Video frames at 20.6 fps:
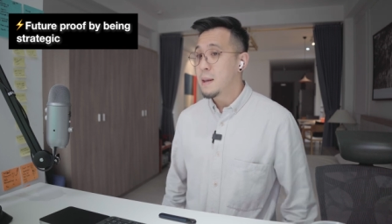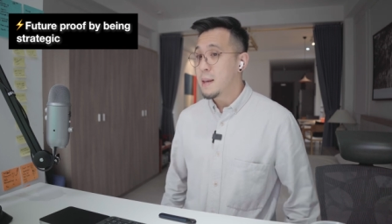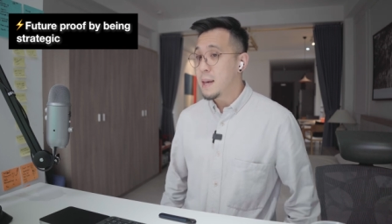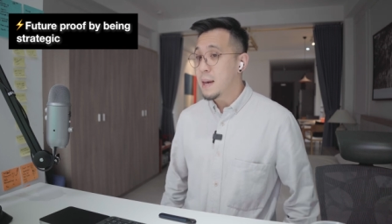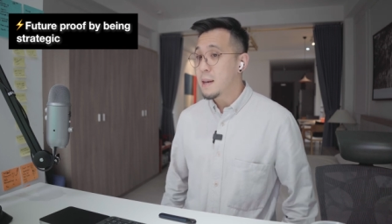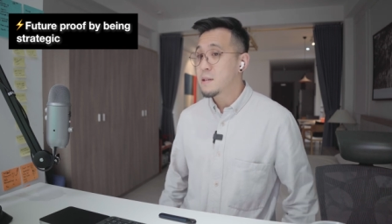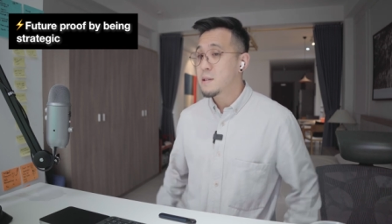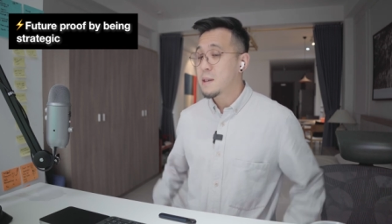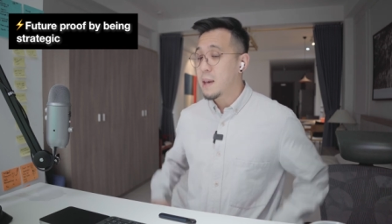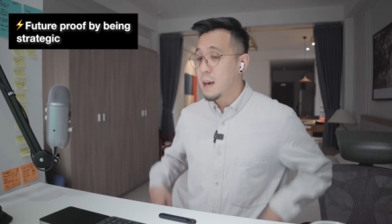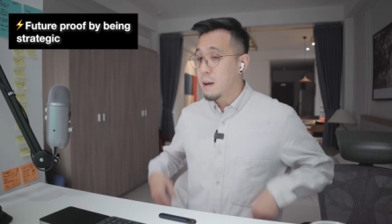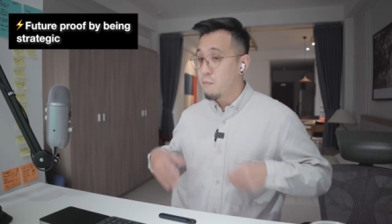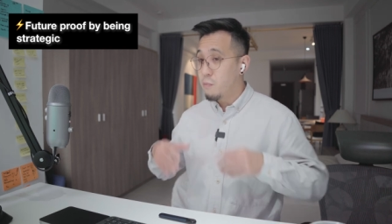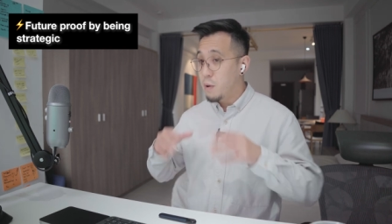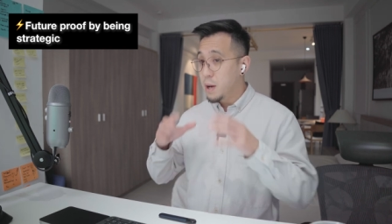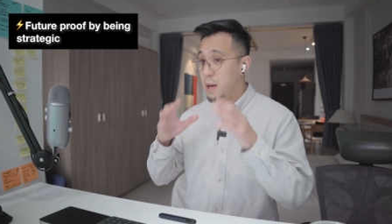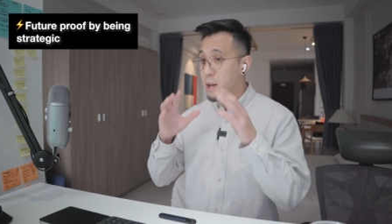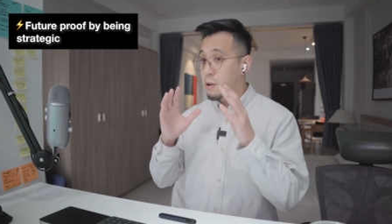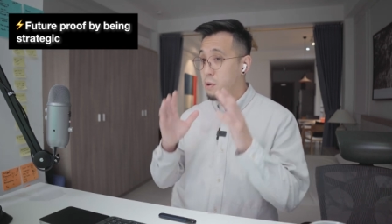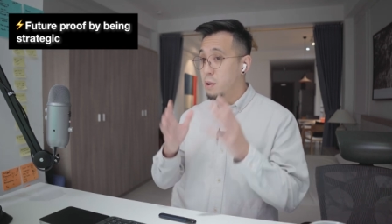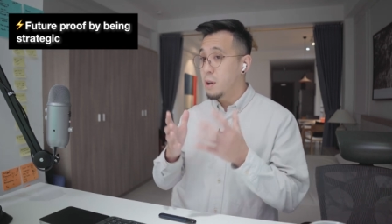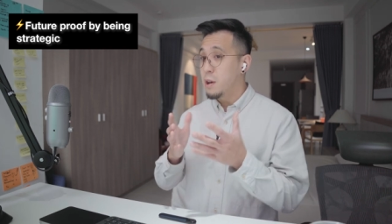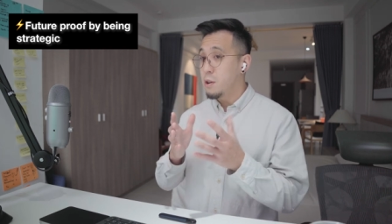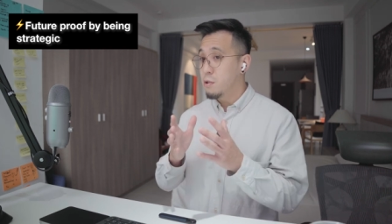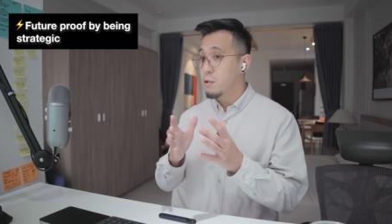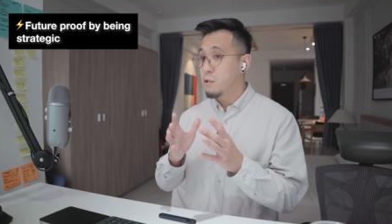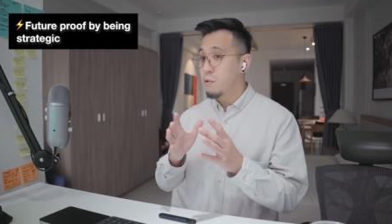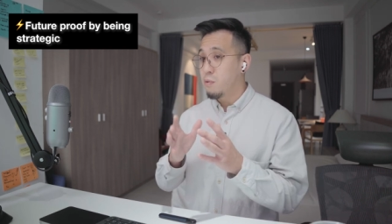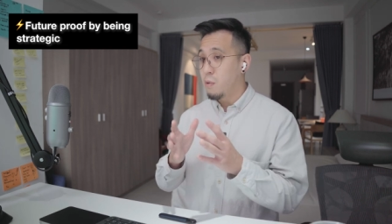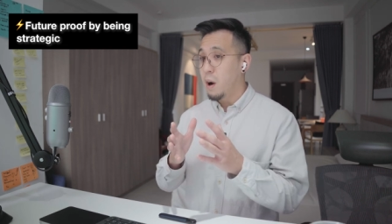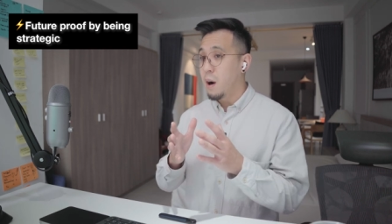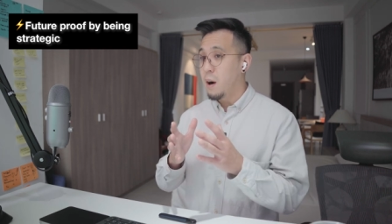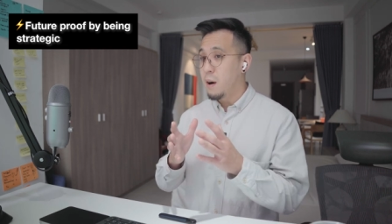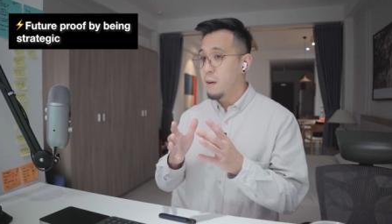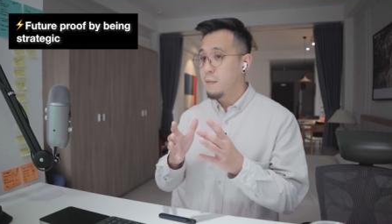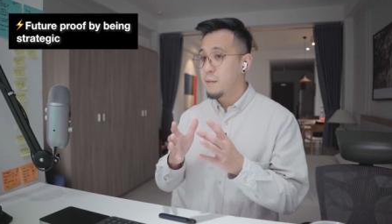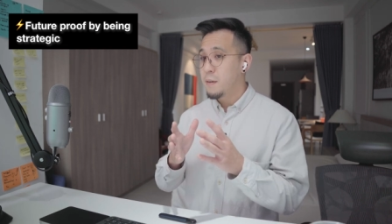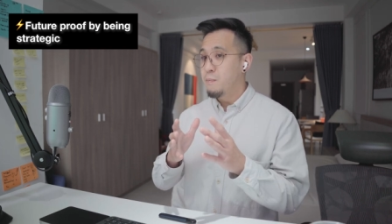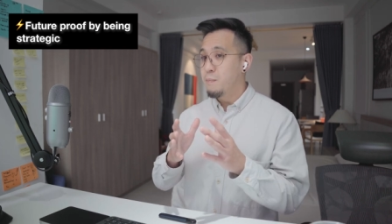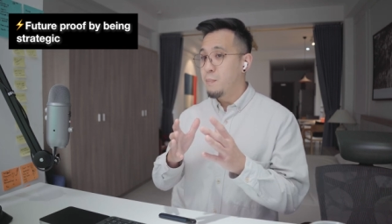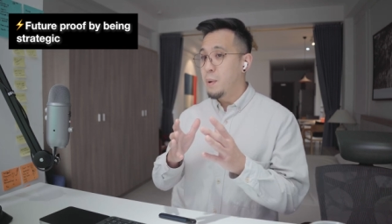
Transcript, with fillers: Yes, get really good at your craft,